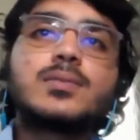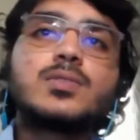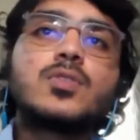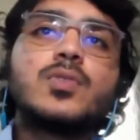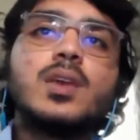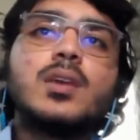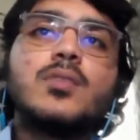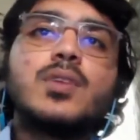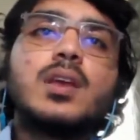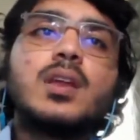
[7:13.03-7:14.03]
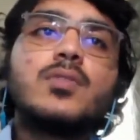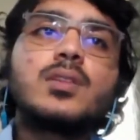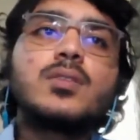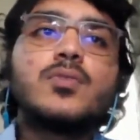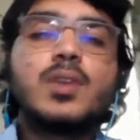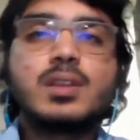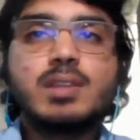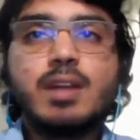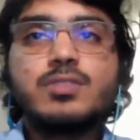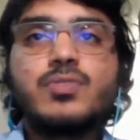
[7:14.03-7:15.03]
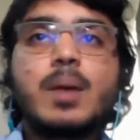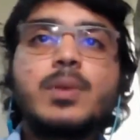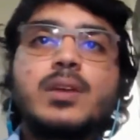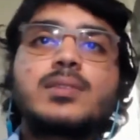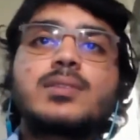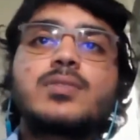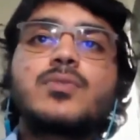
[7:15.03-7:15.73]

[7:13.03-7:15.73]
So we, we deal with various kinds of fabrics.